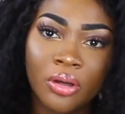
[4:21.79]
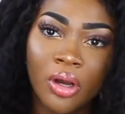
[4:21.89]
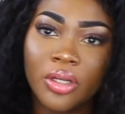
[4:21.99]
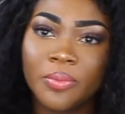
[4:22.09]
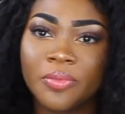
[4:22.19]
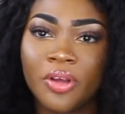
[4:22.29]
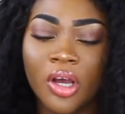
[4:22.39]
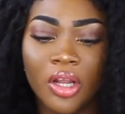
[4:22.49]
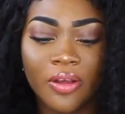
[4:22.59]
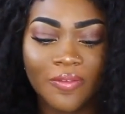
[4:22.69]

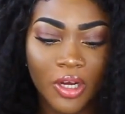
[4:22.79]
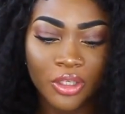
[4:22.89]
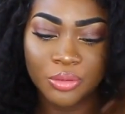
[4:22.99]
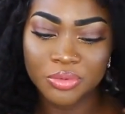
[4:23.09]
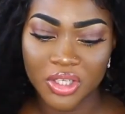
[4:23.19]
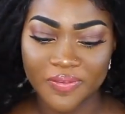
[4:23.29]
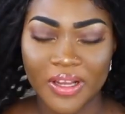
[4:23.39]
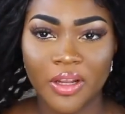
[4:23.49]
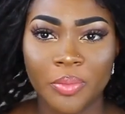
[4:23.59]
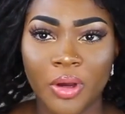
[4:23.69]
color volume
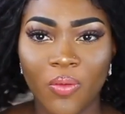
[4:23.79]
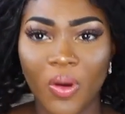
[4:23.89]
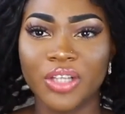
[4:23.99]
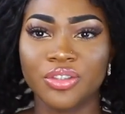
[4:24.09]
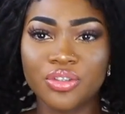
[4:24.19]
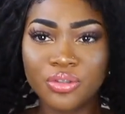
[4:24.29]
developer 1,